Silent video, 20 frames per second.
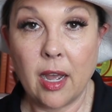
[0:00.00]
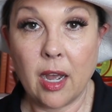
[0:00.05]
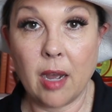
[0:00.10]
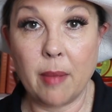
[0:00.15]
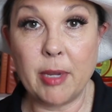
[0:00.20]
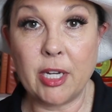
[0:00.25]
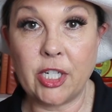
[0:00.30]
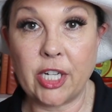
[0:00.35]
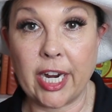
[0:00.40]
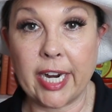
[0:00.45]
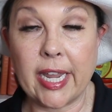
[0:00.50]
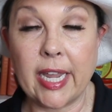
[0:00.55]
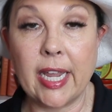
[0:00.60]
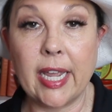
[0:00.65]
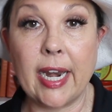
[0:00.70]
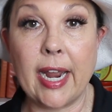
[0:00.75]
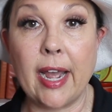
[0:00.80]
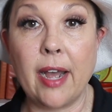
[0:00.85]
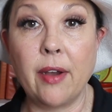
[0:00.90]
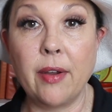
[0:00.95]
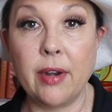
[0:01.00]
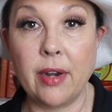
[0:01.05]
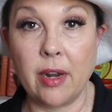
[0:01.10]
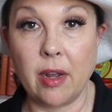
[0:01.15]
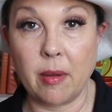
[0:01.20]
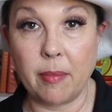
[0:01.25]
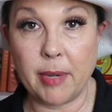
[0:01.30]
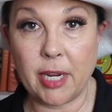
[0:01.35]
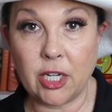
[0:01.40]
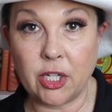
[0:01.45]
I'll be checking it out and
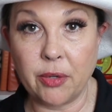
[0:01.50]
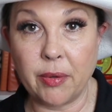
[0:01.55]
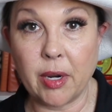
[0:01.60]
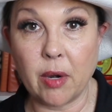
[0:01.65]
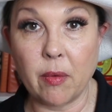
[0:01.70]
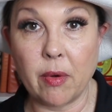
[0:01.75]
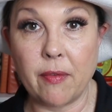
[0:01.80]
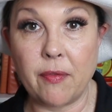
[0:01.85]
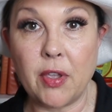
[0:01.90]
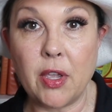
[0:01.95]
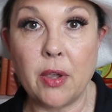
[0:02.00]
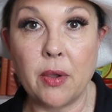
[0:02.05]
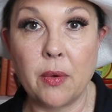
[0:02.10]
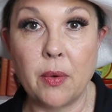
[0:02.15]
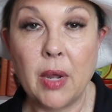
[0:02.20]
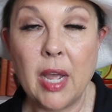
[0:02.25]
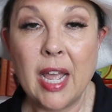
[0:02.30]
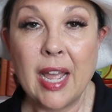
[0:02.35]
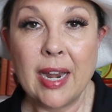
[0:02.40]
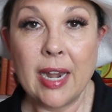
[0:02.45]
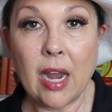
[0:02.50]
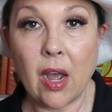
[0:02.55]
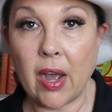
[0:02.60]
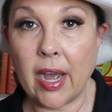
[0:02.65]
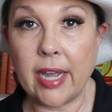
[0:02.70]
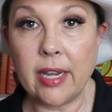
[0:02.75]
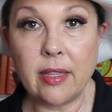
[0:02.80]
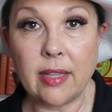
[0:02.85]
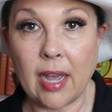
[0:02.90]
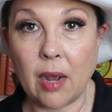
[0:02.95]
I'll be doing a review. Now,
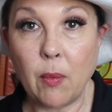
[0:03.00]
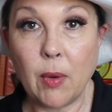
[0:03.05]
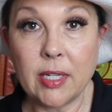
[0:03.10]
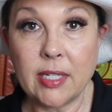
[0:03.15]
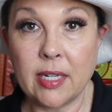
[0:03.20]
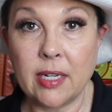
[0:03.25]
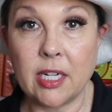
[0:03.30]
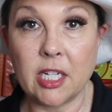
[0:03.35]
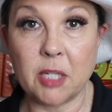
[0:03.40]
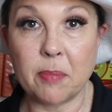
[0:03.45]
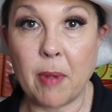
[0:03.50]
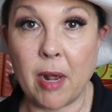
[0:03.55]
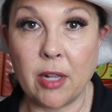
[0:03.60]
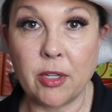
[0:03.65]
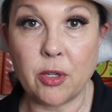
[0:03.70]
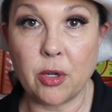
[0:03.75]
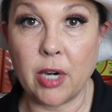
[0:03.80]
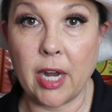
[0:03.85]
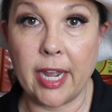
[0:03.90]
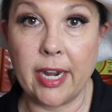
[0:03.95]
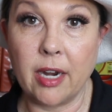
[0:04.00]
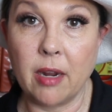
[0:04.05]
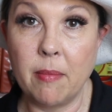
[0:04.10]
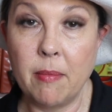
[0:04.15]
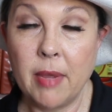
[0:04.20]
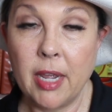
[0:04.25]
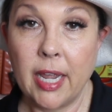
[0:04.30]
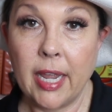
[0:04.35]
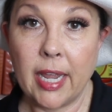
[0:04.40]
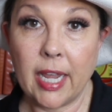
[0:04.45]
that wasn't a sponsored
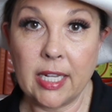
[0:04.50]
item.